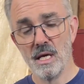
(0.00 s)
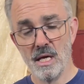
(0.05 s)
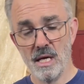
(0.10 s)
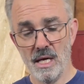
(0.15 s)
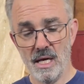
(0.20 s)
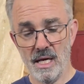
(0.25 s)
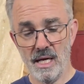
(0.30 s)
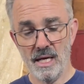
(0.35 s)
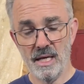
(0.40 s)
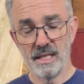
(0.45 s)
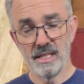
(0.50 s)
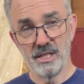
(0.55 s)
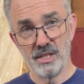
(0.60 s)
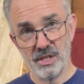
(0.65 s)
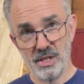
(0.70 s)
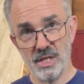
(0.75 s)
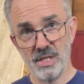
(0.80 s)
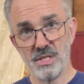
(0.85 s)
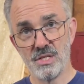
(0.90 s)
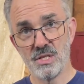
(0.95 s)
A
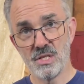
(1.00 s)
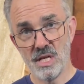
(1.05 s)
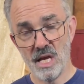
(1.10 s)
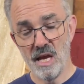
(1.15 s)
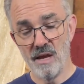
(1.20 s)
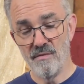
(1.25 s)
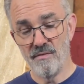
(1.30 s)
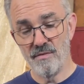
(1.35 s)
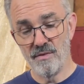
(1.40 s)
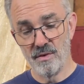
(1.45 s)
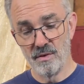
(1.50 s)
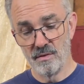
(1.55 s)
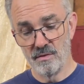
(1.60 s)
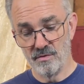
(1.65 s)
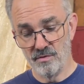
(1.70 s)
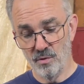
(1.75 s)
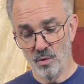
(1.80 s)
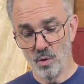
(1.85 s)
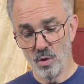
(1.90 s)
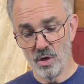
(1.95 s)
good, safe
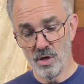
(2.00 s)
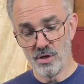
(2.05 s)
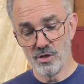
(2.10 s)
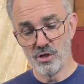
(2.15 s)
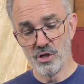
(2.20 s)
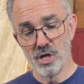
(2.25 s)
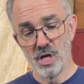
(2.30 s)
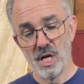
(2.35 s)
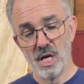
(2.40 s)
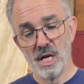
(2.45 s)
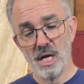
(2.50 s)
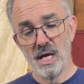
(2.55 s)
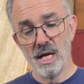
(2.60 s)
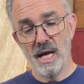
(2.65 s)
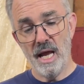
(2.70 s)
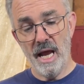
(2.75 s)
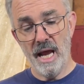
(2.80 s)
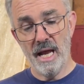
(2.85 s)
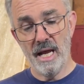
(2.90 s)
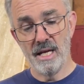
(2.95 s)
forge.
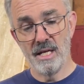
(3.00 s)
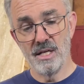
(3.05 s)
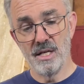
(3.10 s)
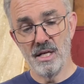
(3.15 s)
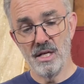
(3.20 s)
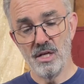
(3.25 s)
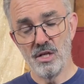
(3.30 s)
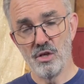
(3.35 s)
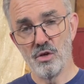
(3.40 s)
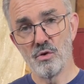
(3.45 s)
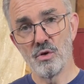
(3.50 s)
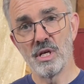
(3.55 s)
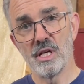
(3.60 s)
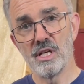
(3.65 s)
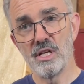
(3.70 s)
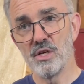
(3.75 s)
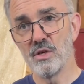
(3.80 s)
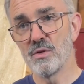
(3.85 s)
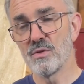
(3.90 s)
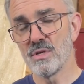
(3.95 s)
And you can
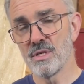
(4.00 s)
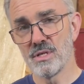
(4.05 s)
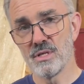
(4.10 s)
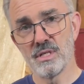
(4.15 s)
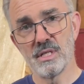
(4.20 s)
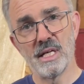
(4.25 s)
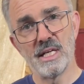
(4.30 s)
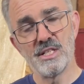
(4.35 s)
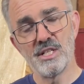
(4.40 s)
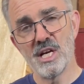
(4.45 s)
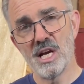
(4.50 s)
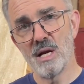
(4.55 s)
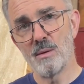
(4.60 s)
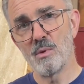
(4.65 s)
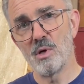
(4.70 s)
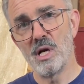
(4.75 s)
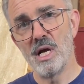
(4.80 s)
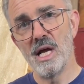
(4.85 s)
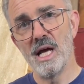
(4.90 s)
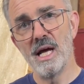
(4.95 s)
use a
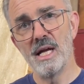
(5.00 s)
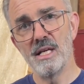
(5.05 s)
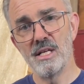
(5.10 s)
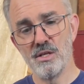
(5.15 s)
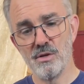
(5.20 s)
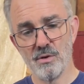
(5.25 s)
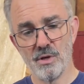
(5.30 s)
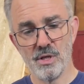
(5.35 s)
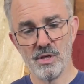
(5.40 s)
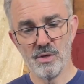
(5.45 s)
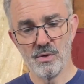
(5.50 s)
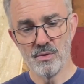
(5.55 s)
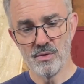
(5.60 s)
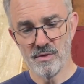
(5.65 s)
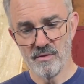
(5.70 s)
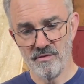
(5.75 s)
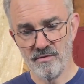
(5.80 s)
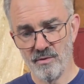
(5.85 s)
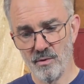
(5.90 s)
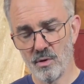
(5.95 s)
sledgehammer head, you can use a
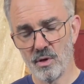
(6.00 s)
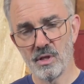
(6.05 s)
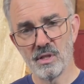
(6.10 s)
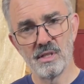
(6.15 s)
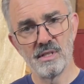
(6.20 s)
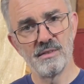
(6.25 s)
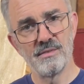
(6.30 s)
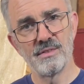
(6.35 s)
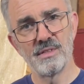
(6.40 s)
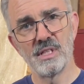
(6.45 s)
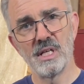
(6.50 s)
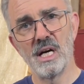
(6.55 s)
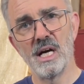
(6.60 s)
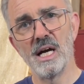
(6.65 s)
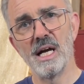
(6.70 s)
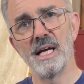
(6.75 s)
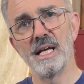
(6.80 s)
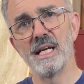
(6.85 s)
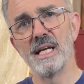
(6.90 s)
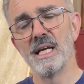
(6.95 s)
forklift
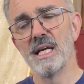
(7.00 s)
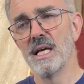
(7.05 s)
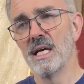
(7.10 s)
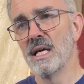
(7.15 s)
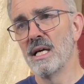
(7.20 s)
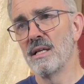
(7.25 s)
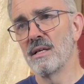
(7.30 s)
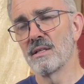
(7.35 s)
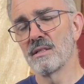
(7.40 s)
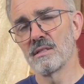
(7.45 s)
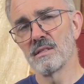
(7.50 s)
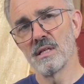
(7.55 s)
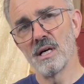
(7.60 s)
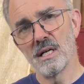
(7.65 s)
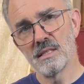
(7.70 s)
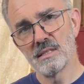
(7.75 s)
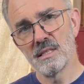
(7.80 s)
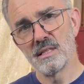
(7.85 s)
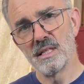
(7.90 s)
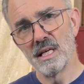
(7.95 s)
tine. There's
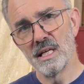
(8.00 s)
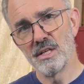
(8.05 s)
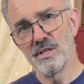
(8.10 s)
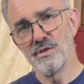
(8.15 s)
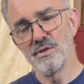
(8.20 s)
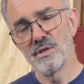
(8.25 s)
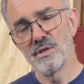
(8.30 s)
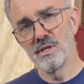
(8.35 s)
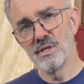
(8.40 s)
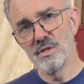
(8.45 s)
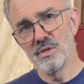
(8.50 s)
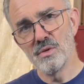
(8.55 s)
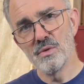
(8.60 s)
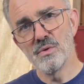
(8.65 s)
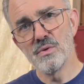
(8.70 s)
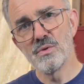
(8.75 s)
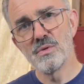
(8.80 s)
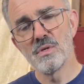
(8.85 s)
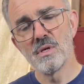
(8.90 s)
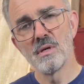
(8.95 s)
lots of things you
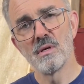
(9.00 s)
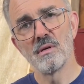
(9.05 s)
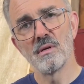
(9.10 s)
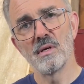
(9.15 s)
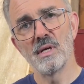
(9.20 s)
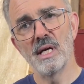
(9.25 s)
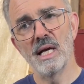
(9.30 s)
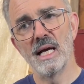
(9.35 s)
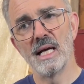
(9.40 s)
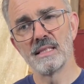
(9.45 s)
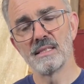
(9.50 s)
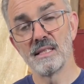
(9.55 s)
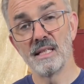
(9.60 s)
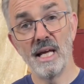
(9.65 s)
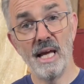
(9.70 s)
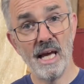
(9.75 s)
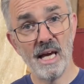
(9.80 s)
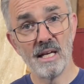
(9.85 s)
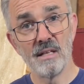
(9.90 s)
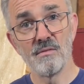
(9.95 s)
use as an
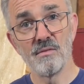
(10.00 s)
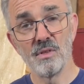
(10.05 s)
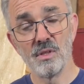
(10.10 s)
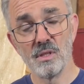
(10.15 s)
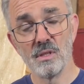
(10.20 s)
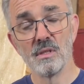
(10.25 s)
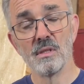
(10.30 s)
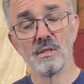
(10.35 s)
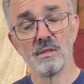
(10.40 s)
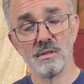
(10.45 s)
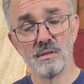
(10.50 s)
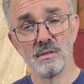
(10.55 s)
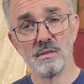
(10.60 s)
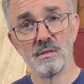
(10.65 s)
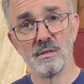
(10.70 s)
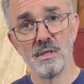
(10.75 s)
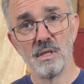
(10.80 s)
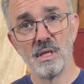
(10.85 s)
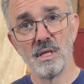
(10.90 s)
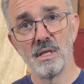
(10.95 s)
anvil
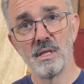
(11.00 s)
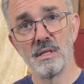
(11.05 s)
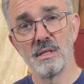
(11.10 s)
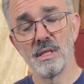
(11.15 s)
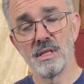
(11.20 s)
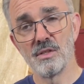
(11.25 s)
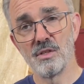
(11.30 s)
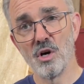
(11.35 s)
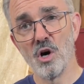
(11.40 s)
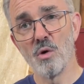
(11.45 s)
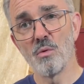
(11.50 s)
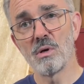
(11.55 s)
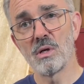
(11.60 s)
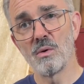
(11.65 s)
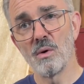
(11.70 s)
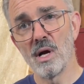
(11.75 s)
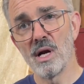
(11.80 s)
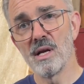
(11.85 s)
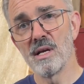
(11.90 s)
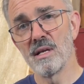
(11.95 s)
that don't
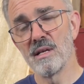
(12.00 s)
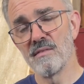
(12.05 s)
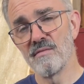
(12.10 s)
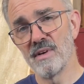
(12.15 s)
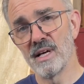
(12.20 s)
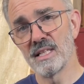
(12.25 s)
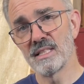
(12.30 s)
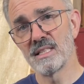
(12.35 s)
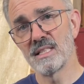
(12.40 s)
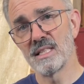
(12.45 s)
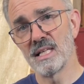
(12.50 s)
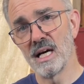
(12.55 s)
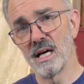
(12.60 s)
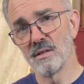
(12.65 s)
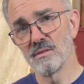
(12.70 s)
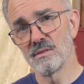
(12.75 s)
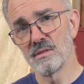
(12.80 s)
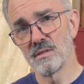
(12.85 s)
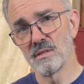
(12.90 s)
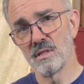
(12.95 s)
require you to invest
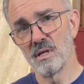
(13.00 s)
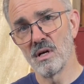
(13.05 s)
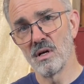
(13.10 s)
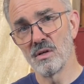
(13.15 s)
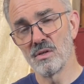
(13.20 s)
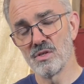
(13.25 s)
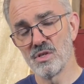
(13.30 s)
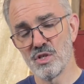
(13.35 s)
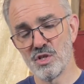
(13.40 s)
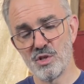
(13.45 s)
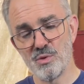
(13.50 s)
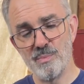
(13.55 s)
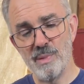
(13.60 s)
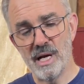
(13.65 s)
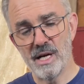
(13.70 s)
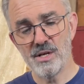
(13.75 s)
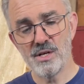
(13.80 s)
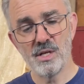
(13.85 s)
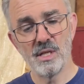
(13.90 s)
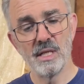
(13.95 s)
thousands of dollars,
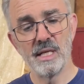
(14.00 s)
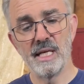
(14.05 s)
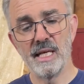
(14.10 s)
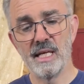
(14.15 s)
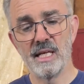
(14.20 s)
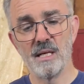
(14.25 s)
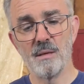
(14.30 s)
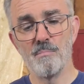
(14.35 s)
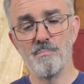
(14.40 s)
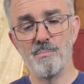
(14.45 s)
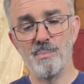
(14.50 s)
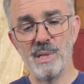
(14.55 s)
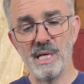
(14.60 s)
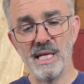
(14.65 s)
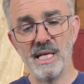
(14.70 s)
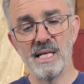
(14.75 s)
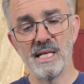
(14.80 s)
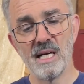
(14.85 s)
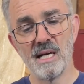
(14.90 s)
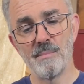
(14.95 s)
especially in a
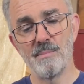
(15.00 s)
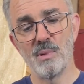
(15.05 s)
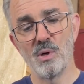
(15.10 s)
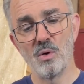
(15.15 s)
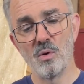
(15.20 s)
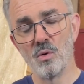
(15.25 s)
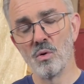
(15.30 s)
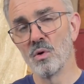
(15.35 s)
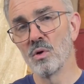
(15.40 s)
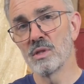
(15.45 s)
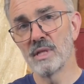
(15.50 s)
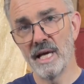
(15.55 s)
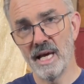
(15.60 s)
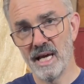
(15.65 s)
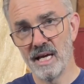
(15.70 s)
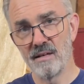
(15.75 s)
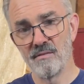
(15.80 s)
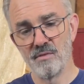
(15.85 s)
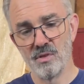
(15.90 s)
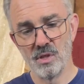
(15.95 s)
beat up old
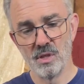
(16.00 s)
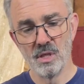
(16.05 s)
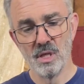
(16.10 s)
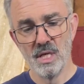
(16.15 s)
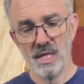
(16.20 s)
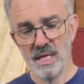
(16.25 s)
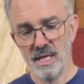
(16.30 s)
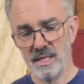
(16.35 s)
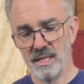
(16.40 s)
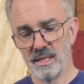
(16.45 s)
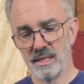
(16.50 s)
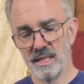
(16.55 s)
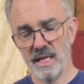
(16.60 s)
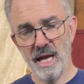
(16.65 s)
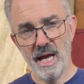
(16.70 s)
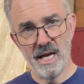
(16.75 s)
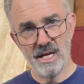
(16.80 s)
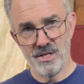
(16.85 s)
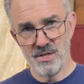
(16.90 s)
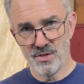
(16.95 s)
anvil that the
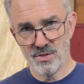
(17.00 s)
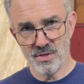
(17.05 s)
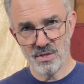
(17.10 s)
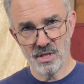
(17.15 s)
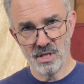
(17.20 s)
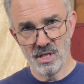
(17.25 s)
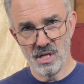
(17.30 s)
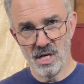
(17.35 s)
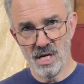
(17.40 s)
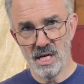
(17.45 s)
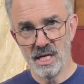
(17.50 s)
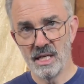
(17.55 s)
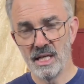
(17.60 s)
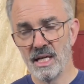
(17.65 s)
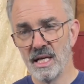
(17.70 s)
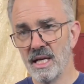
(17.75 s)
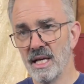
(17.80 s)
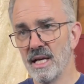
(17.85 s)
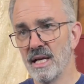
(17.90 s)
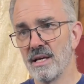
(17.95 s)
edges are gone.
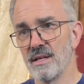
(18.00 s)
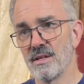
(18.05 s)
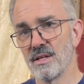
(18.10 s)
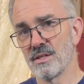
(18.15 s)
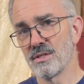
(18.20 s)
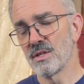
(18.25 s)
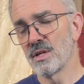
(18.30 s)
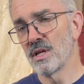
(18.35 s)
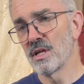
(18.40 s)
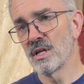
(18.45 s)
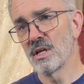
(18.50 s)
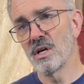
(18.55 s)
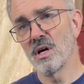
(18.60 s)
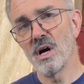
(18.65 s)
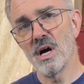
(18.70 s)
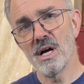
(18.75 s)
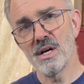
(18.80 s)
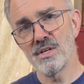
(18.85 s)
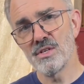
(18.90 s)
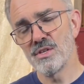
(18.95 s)
That's going to
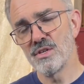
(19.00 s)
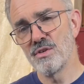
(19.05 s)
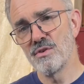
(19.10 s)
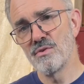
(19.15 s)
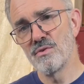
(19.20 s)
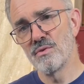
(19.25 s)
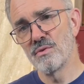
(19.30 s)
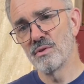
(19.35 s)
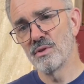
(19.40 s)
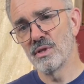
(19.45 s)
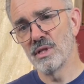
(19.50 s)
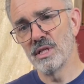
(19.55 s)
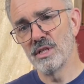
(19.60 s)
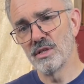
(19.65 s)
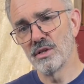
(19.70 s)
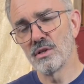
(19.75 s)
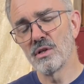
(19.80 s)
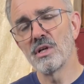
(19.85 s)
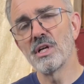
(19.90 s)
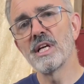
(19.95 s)
cost you,
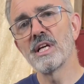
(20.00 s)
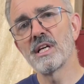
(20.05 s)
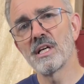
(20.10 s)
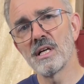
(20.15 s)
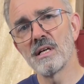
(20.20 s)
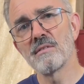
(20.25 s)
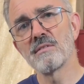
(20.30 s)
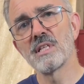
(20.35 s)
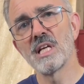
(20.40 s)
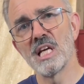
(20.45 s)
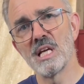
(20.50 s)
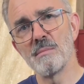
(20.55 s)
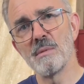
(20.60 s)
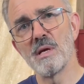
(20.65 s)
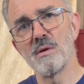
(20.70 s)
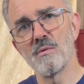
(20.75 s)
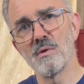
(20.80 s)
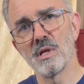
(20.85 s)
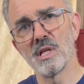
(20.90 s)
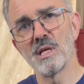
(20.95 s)
your learning curve is going to be
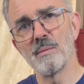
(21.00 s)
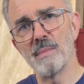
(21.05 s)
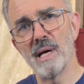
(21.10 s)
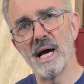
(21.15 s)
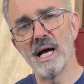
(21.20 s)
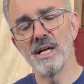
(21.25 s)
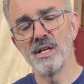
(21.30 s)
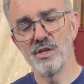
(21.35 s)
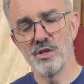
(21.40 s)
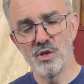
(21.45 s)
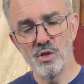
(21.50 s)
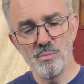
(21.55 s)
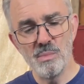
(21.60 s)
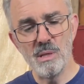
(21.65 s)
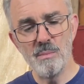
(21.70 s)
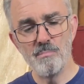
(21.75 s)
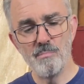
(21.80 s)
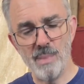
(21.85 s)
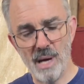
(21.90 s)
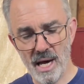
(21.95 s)
really bad. You'd be
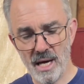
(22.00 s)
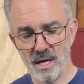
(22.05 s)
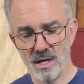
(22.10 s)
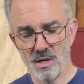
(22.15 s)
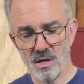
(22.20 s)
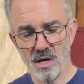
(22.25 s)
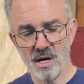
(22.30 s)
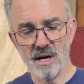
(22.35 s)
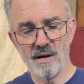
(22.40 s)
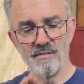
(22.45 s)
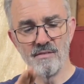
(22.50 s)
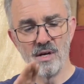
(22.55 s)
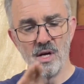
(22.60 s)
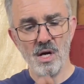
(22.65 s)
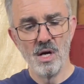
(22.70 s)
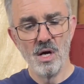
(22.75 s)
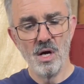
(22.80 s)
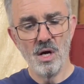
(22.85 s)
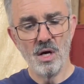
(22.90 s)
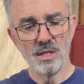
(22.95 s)
better off
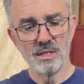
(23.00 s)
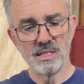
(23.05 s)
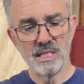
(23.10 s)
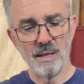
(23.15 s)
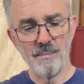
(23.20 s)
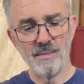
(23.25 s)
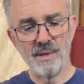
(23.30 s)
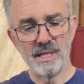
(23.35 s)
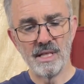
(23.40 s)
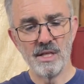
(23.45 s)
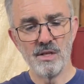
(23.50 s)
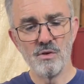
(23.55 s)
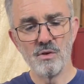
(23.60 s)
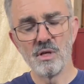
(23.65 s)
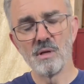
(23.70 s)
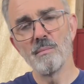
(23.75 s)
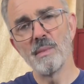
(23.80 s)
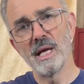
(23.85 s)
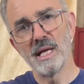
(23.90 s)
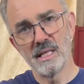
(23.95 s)
on something that you
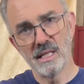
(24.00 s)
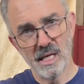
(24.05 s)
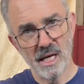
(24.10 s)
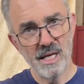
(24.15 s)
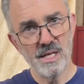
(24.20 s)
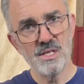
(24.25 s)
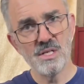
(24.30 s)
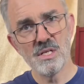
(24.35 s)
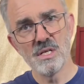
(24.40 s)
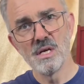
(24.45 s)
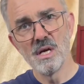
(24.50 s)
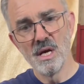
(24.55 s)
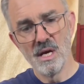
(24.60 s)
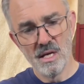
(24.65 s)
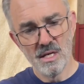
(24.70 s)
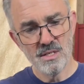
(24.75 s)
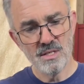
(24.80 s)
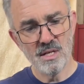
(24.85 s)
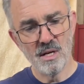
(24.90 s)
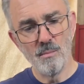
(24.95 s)
can make nice,
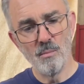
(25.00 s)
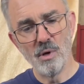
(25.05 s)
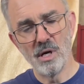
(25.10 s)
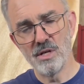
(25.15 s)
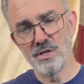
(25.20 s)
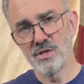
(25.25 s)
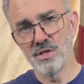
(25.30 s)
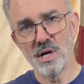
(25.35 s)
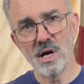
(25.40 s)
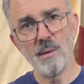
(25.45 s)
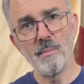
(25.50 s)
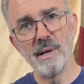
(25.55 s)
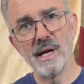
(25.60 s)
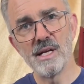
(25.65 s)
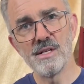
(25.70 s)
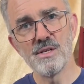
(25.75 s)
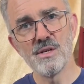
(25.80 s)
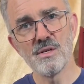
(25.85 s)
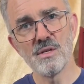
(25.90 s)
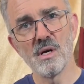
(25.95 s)
somewhat sharp
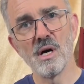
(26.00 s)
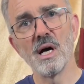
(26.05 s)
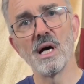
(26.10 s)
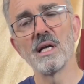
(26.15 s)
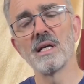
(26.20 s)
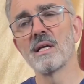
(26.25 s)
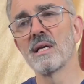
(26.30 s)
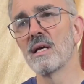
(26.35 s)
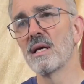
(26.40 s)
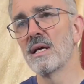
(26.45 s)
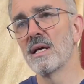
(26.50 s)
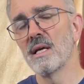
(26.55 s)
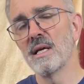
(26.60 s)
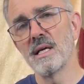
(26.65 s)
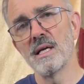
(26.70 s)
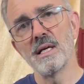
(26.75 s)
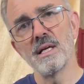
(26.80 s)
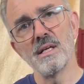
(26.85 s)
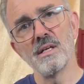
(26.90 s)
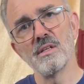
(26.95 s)
edges on.
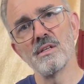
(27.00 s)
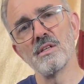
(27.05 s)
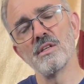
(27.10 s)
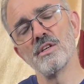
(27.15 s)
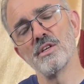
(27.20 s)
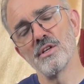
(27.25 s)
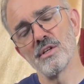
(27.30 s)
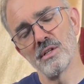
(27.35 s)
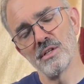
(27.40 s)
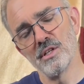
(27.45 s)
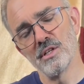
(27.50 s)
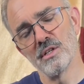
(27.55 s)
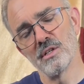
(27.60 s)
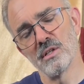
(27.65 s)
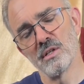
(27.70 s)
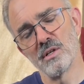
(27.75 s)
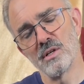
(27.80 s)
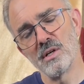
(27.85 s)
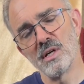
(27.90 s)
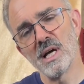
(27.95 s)
You'll
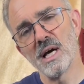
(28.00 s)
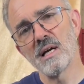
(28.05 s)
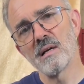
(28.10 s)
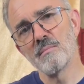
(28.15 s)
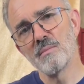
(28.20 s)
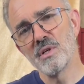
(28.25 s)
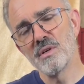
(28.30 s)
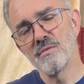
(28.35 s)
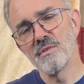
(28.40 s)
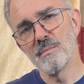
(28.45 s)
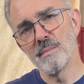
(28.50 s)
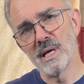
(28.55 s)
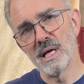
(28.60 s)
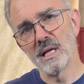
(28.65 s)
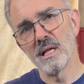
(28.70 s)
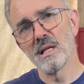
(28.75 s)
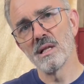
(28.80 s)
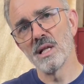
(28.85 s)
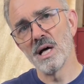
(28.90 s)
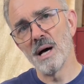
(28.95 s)
learn how to move the
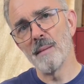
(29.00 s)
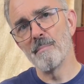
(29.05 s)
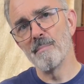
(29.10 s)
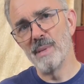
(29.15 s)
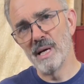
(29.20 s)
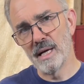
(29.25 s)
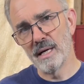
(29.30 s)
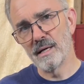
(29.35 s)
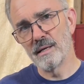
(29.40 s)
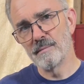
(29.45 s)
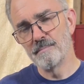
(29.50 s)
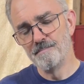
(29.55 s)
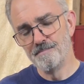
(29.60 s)
metal a lot better.